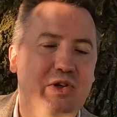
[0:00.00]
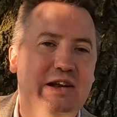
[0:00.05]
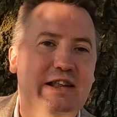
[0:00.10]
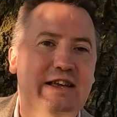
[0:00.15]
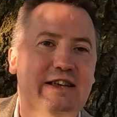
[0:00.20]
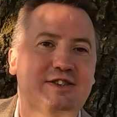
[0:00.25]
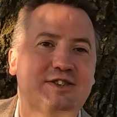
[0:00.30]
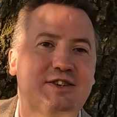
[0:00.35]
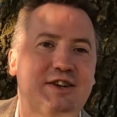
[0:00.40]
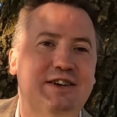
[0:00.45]

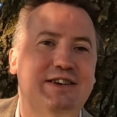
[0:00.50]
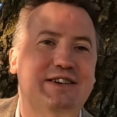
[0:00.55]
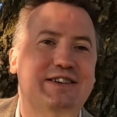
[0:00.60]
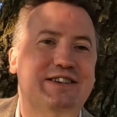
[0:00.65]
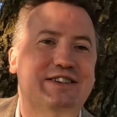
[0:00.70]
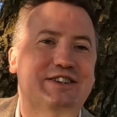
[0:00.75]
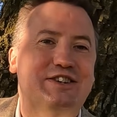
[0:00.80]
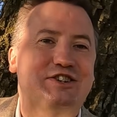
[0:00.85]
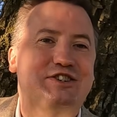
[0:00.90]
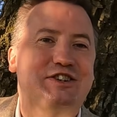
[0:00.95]
least
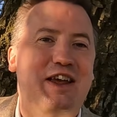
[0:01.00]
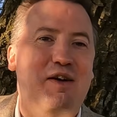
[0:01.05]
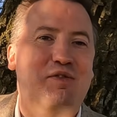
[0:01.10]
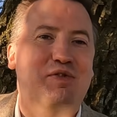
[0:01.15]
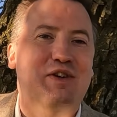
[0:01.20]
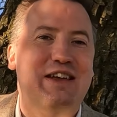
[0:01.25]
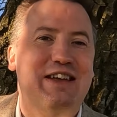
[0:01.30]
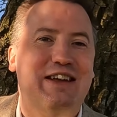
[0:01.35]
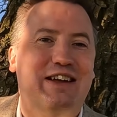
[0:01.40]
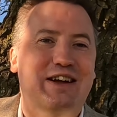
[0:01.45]

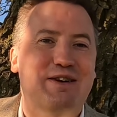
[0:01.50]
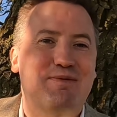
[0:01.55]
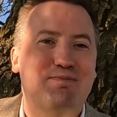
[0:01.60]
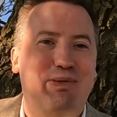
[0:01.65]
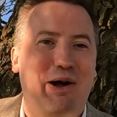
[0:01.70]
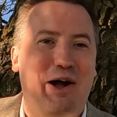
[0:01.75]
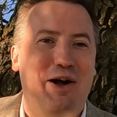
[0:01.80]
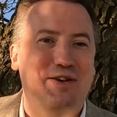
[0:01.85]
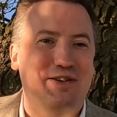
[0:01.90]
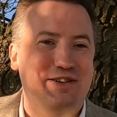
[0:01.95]
cheffy
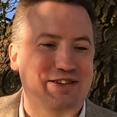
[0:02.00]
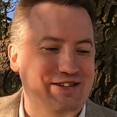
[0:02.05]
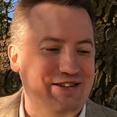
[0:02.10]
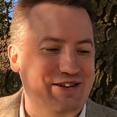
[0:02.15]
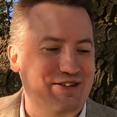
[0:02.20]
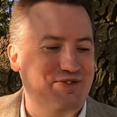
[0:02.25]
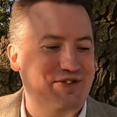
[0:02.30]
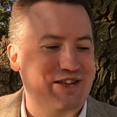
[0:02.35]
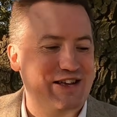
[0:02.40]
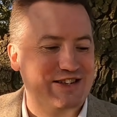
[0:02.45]

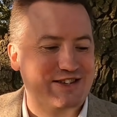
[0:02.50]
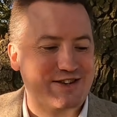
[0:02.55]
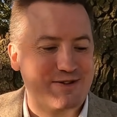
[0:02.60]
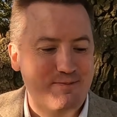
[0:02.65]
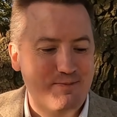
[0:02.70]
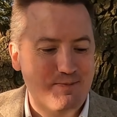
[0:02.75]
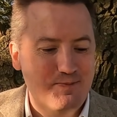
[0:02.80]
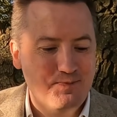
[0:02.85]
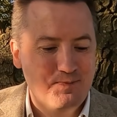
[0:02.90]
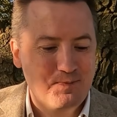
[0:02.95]
component of
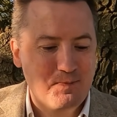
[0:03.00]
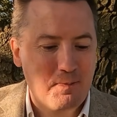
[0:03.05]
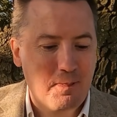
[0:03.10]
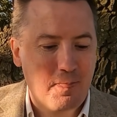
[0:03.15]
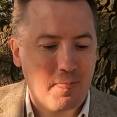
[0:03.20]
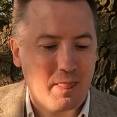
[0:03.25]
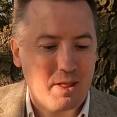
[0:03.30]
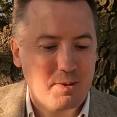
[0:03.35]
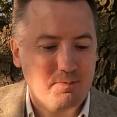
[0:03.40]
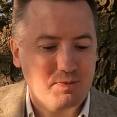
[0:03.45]

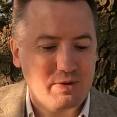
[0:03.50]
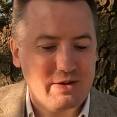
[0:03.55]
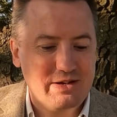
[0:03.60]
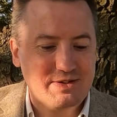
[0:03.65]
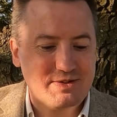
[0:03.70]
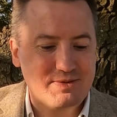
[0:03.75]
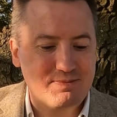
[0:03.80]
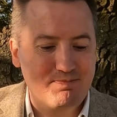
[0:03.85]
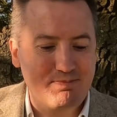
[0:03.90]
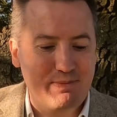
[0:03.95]

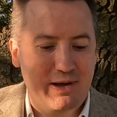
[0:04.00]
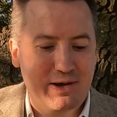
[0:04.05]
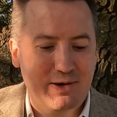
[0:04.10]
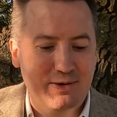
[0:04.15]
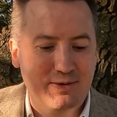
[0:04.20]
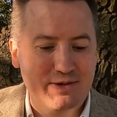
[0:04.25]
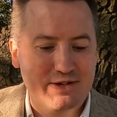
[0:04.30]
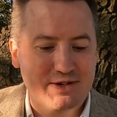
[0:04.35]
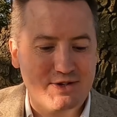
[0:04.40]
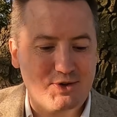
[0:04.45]
this
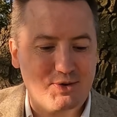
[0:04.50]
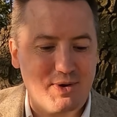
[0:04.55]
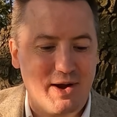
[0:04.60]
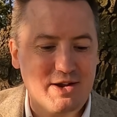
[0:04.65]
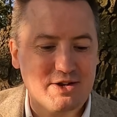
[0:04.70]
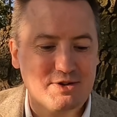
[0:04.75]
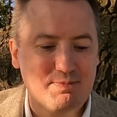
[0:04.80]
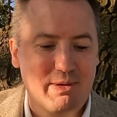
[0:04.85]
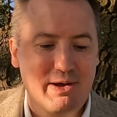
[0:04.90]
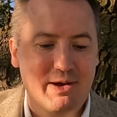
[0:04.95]
meal, this
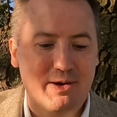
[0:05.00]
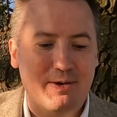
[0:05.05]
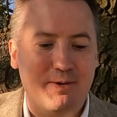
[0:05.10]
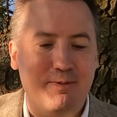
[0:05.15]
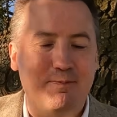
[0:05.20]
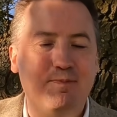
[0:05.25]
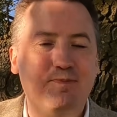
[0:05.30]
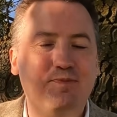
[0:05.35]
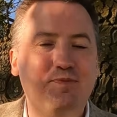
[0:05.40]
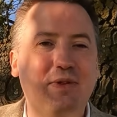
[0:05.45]
strange
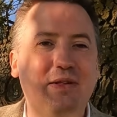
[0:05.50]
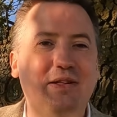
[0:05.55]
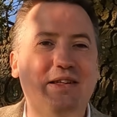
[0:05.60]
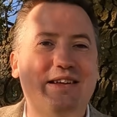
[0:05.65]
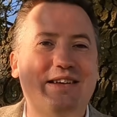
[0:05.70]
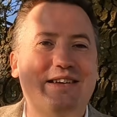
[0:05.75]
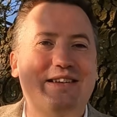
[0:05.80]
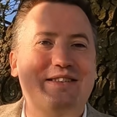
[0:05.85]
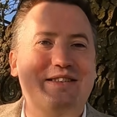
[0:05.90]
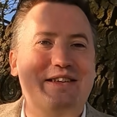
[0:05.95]
meal,
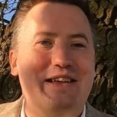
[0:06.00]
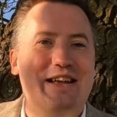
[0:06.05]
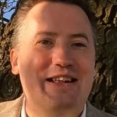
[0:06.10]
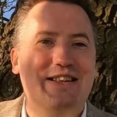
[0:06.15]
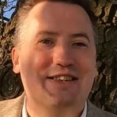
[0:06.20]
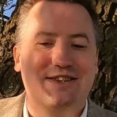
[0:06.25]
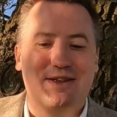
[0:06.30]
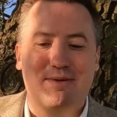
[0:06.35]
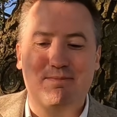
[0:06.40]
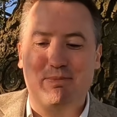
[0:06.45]
the
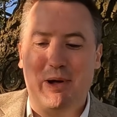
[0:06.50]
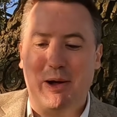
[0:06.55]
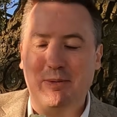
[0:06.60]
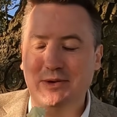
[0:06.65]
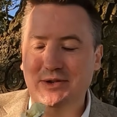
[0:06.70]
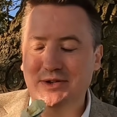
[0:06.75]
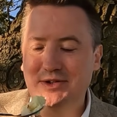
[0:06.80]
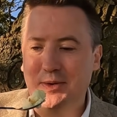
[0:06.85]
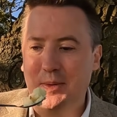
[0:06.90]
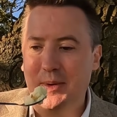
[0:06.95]
instant
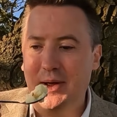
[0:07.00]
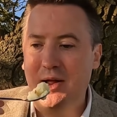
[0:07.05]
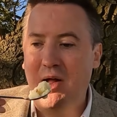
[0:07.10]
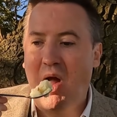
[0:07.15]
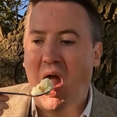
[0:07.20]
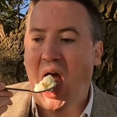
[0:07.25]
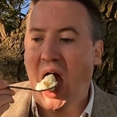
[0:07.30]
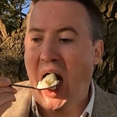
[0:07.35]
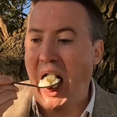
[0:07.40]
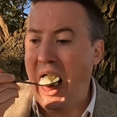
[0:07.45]
bubble and squeak.